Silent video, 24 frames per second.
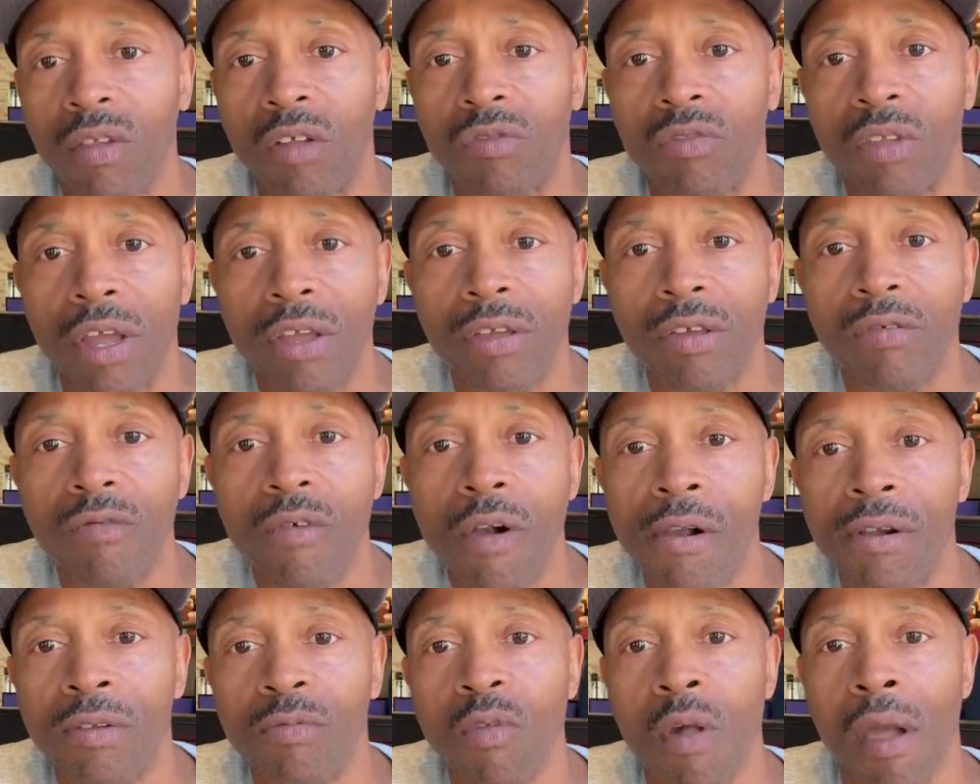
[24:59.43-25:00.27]
Thank you,
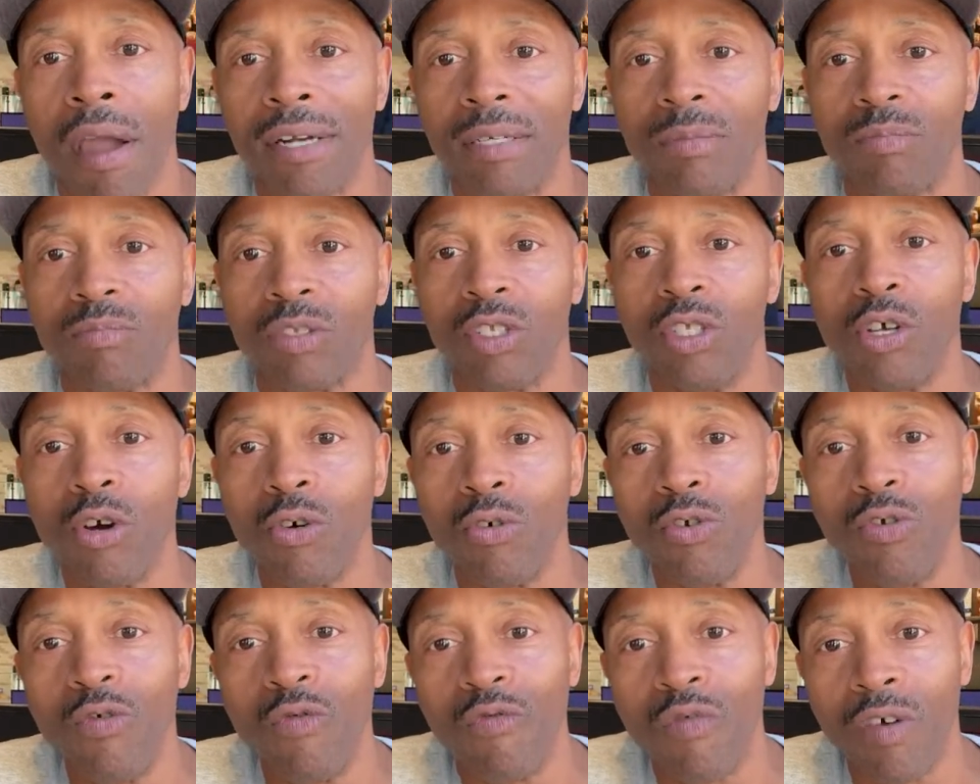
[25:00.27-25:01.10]
bro.
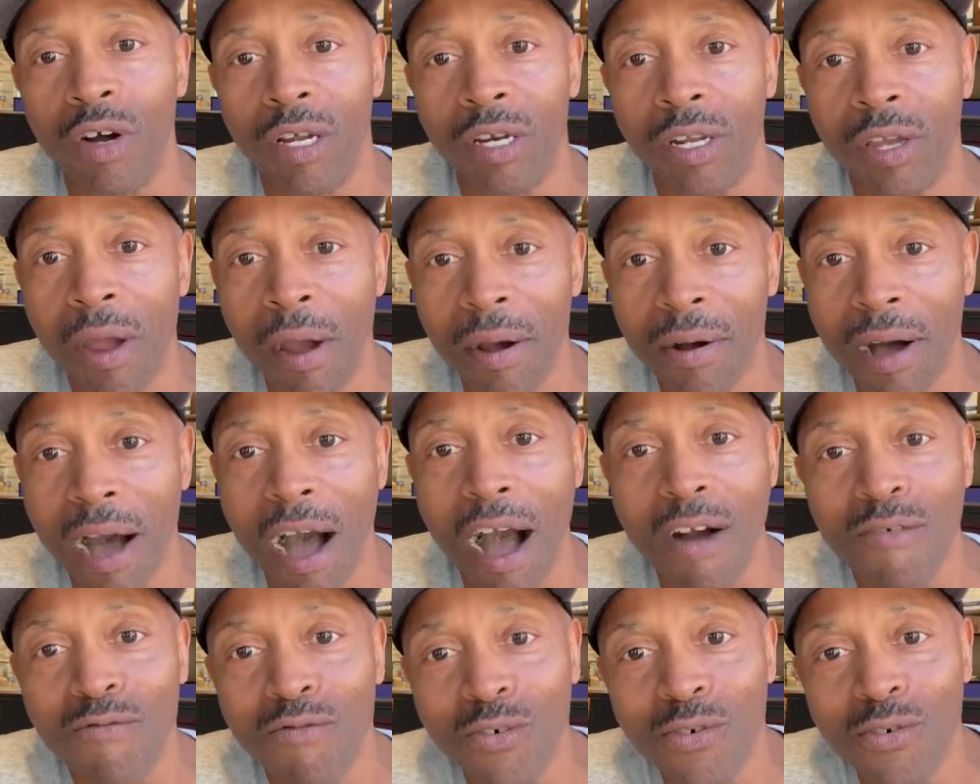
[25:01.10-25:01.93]
No, you funny.
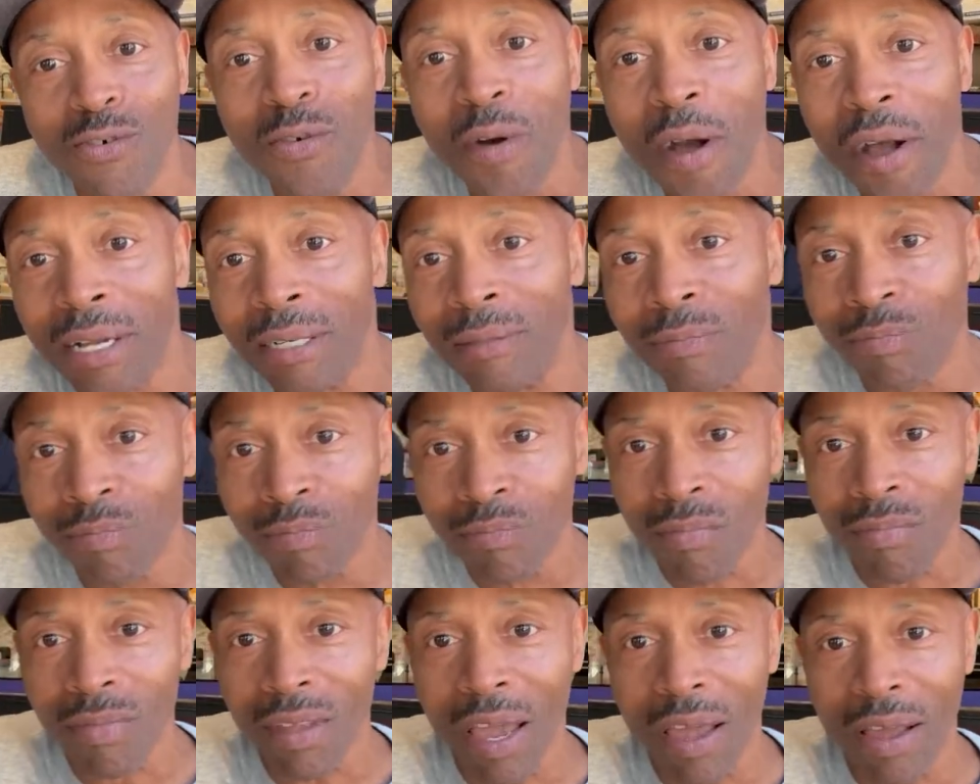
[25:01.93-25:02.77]
I rule.
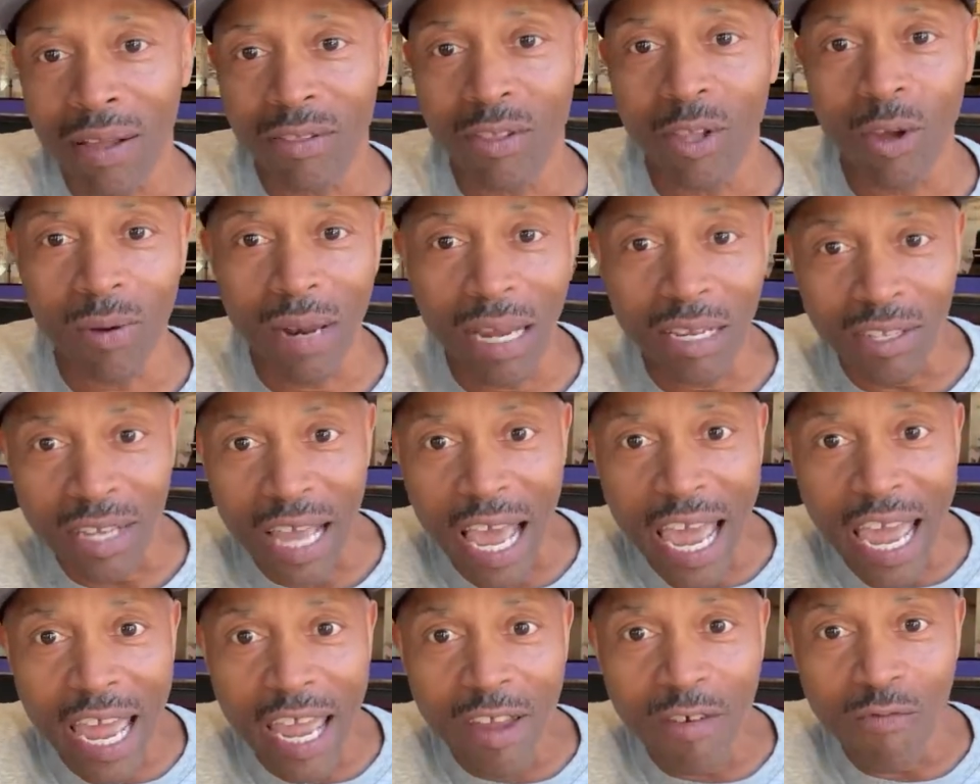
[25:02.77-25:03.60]
No, that's
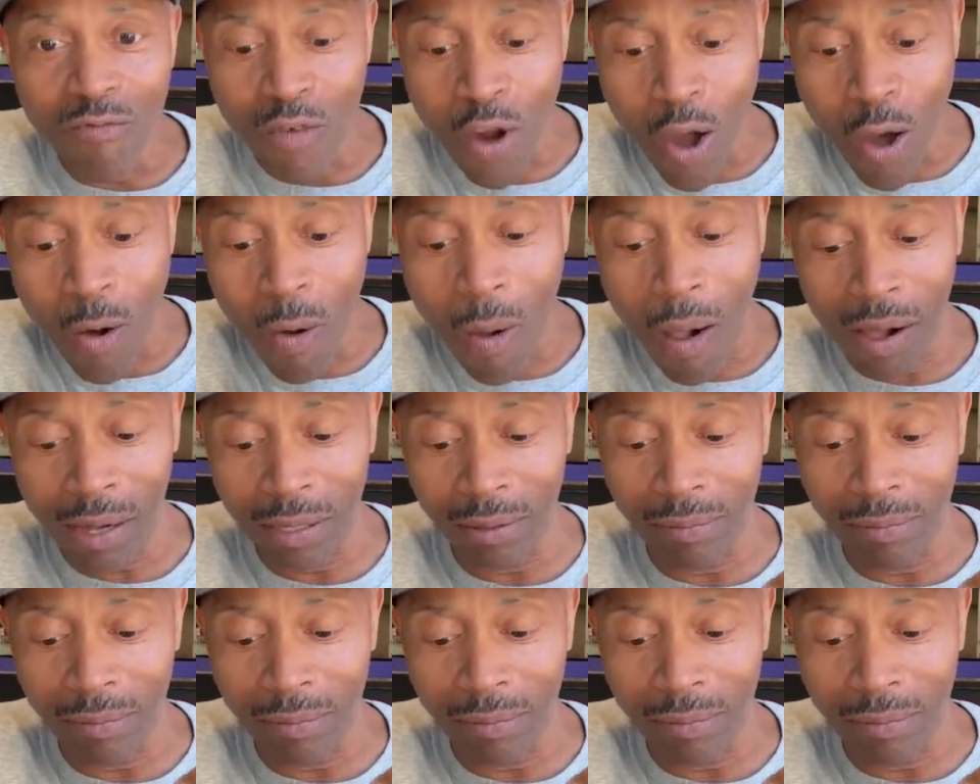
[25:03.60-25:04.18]
A, bro.